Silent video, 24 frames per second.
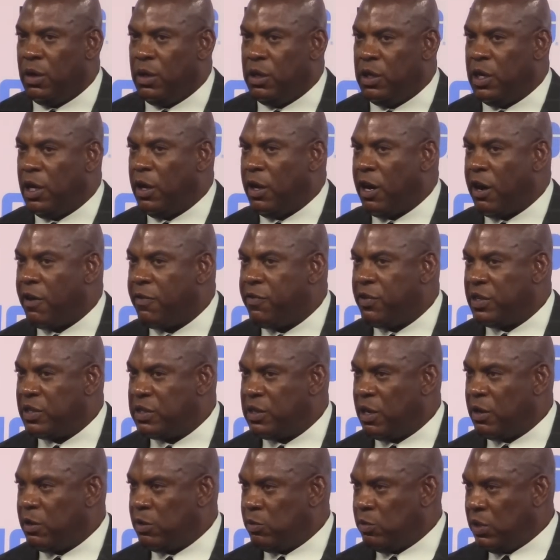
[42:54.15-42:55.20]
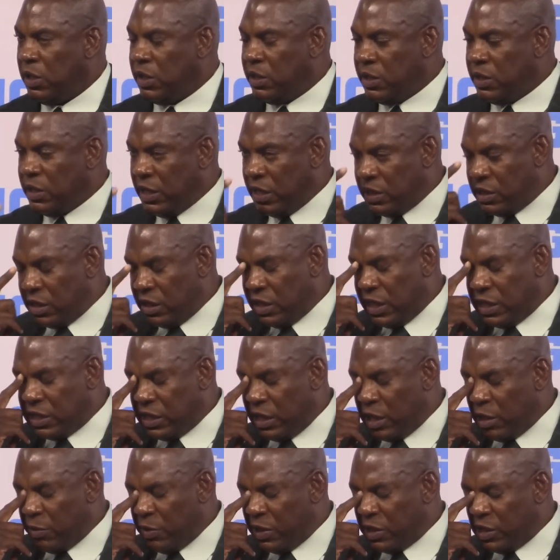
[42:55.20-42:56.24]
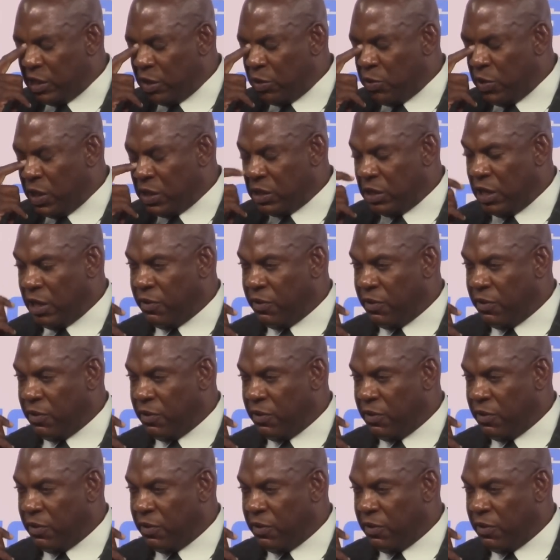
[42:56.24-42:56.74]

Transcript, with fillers: Yeah, our facility. That's that's an interesting question.